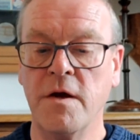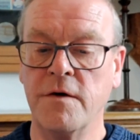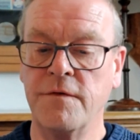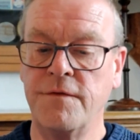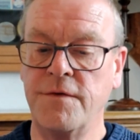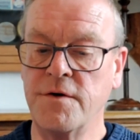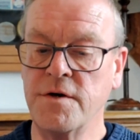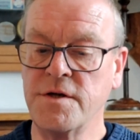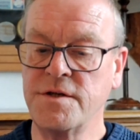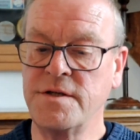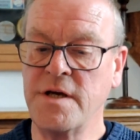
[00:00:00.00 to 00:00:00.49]

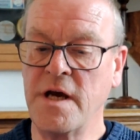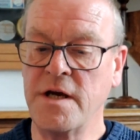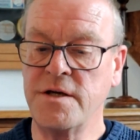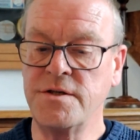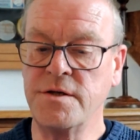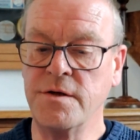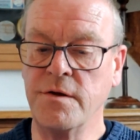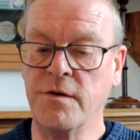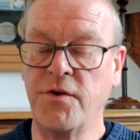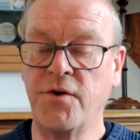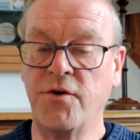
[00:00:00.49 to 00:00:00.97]
for a
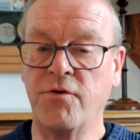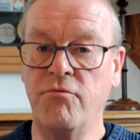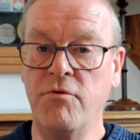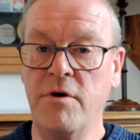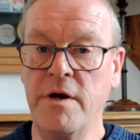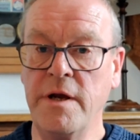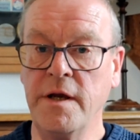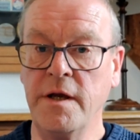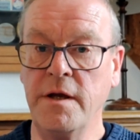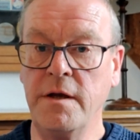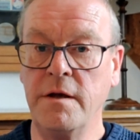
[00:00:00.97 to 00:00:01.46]
Section
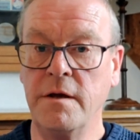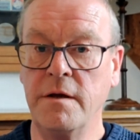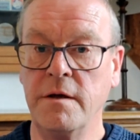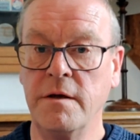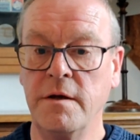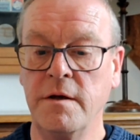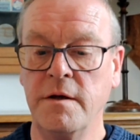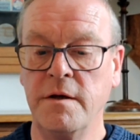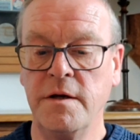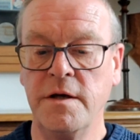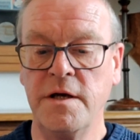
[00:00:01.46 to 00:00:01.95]
3,
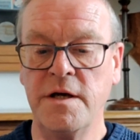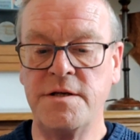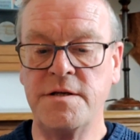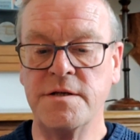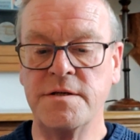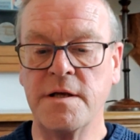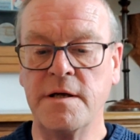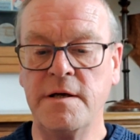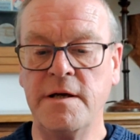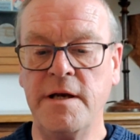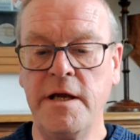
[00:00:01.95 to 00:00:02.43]
it
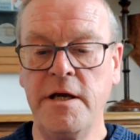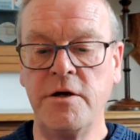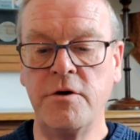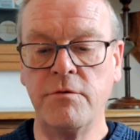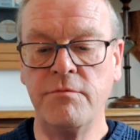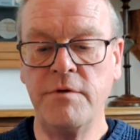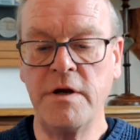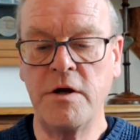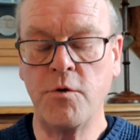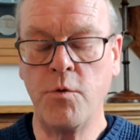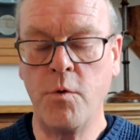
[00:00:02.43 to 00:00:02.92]
is a
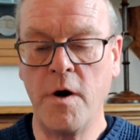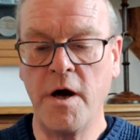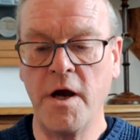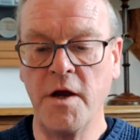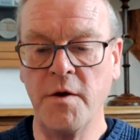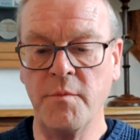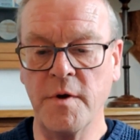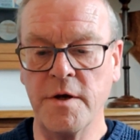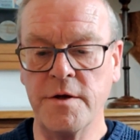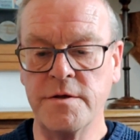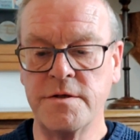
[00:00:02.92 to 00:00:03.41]
legal
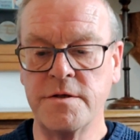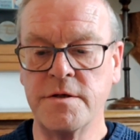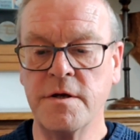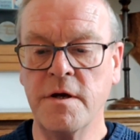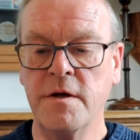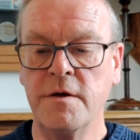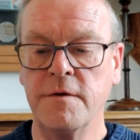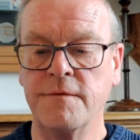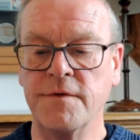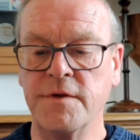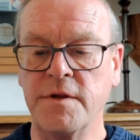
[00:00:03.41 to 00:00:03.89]
requirement
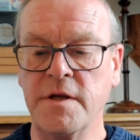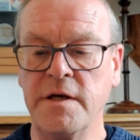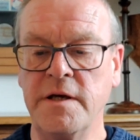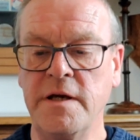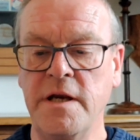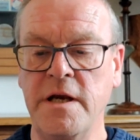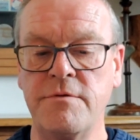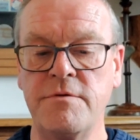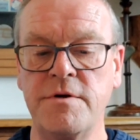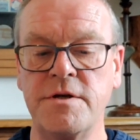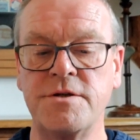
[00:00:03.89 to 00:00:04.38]
for the
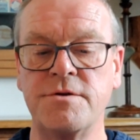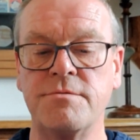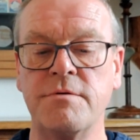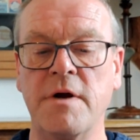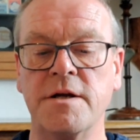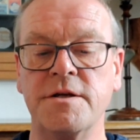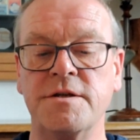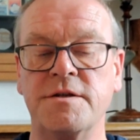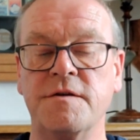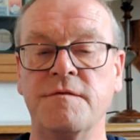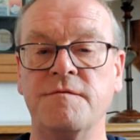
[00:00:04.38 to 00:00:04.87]
nearest
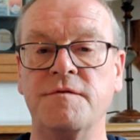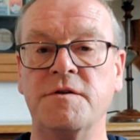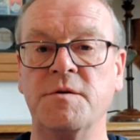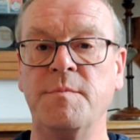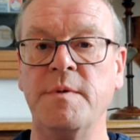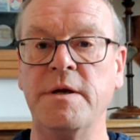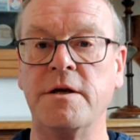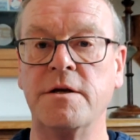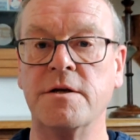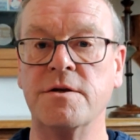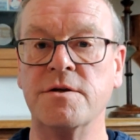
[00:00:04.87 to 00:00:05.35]
relative
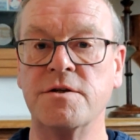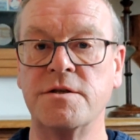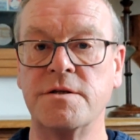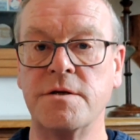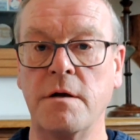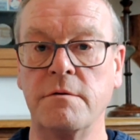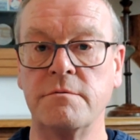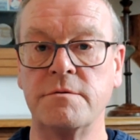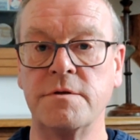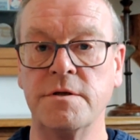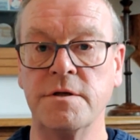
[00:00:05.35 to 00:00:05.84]
to be
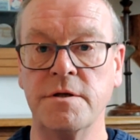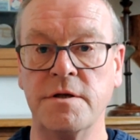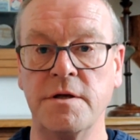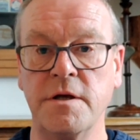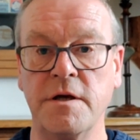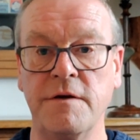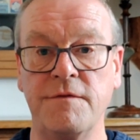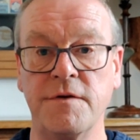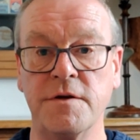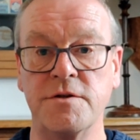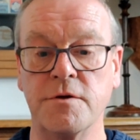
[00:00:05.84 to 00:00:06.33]

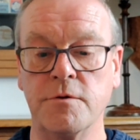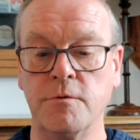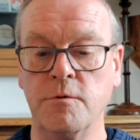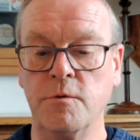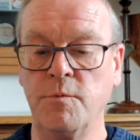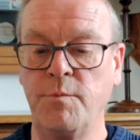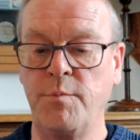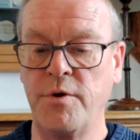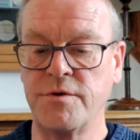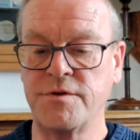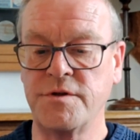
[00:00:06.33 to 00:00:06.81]
consulted if at
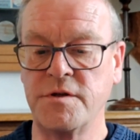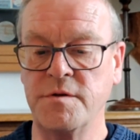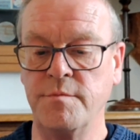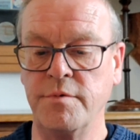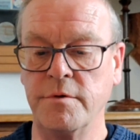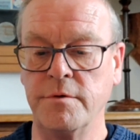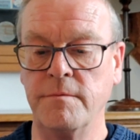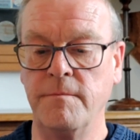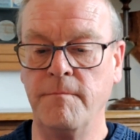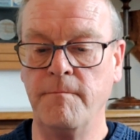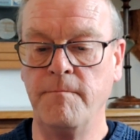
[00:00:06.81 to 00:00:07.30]
all
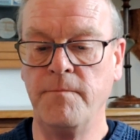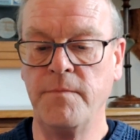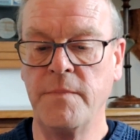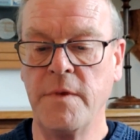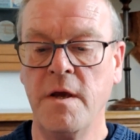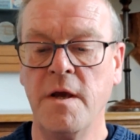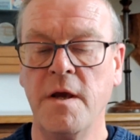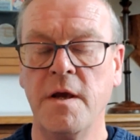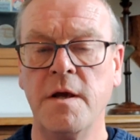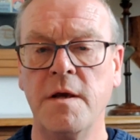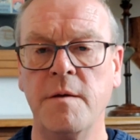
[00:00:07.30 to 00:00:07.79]
possible,
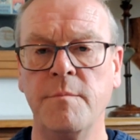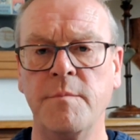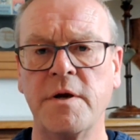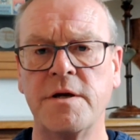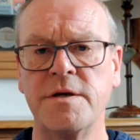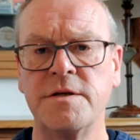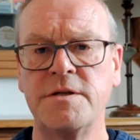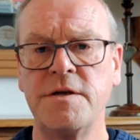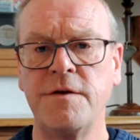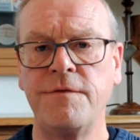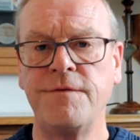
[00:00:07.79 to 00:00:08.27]

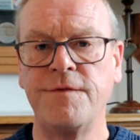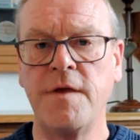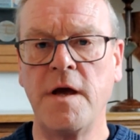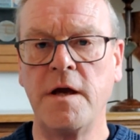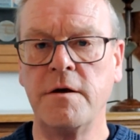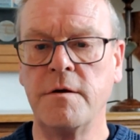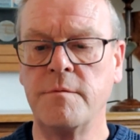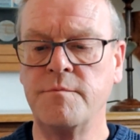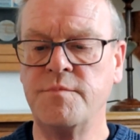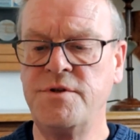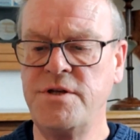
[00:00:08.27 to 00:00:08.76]
because if
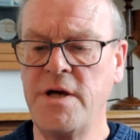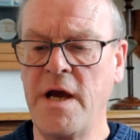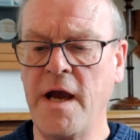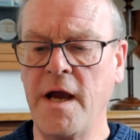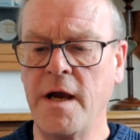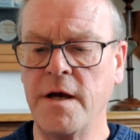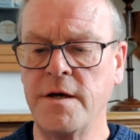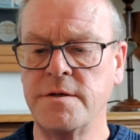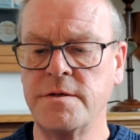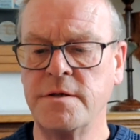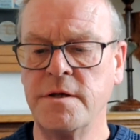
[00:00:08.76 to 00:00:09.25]
they
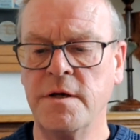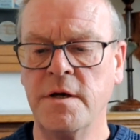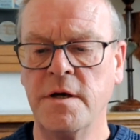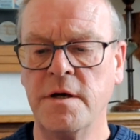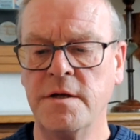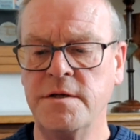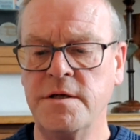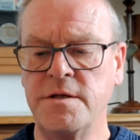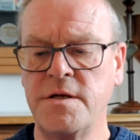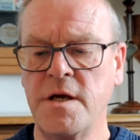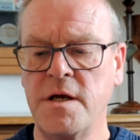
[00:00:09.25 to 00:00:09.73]
object,
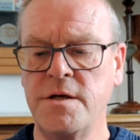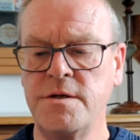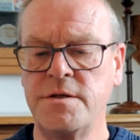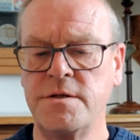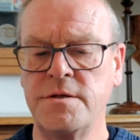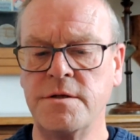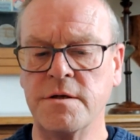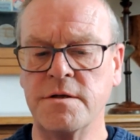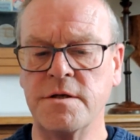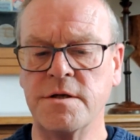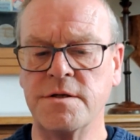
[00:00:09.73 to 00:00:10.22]

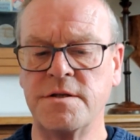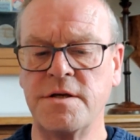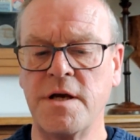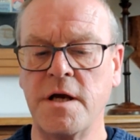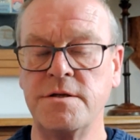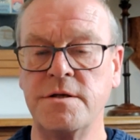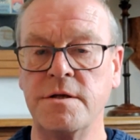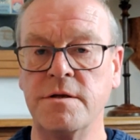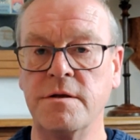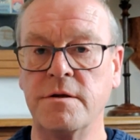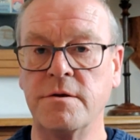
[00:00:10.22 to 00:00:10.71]
detention under
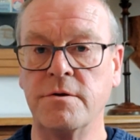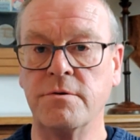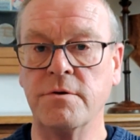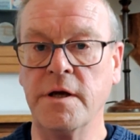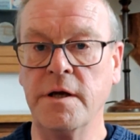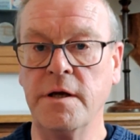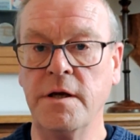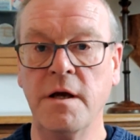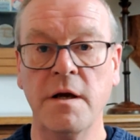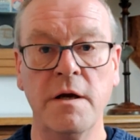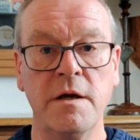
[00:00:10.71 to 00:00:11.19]
Section
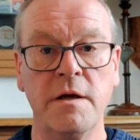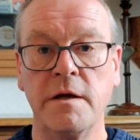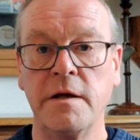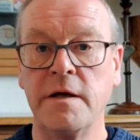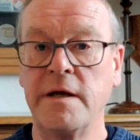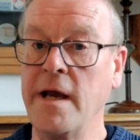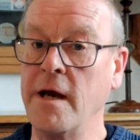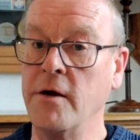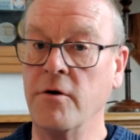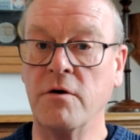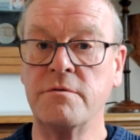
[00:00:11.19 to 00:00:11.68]
3
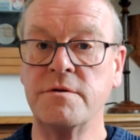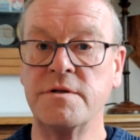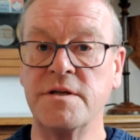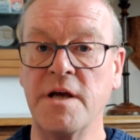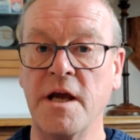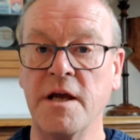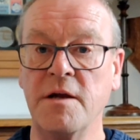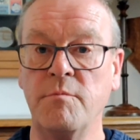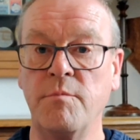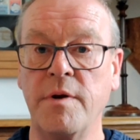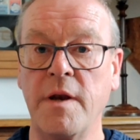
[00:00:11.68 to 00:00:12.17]
cannot
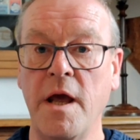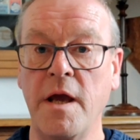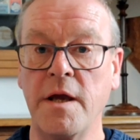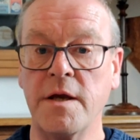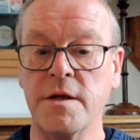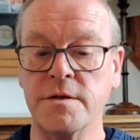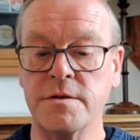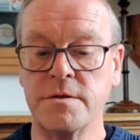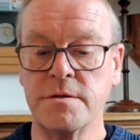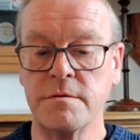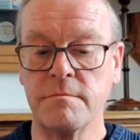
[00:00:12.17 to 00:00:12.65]
take
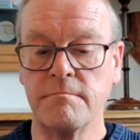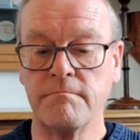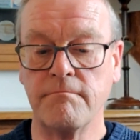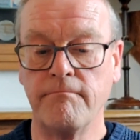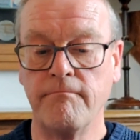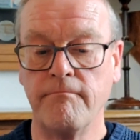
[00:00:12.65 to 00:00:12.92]
place.